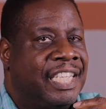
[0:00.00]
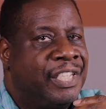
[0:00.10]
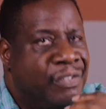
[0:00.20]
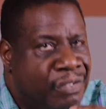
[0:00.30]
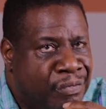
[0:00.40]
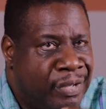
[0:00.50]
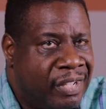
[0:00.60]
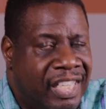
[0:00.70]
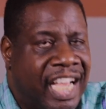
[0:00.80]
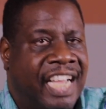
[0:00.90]
you'll
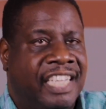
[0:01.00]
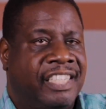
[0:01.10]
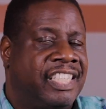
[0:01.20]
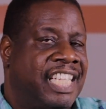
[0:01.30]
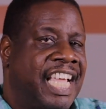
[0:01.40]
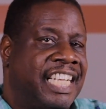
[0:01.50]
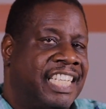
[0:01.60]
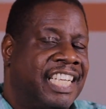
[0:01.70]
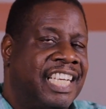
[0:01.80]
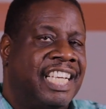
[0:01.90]
realize
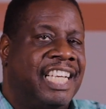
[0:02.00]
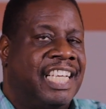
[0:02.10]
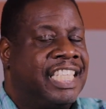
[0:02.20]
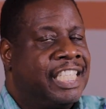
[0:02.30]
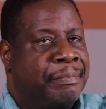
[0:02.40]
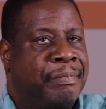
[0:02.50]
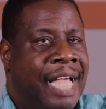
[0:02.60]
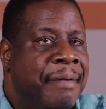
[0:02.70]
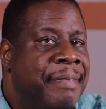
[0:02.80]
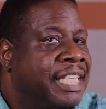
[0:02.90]
that this
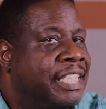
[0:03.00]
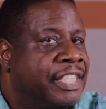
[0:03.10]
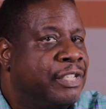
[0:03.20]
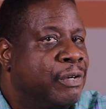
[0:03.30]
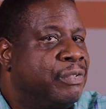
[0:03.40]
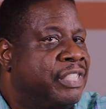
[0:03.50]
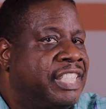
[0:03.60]
blind man doesn't know who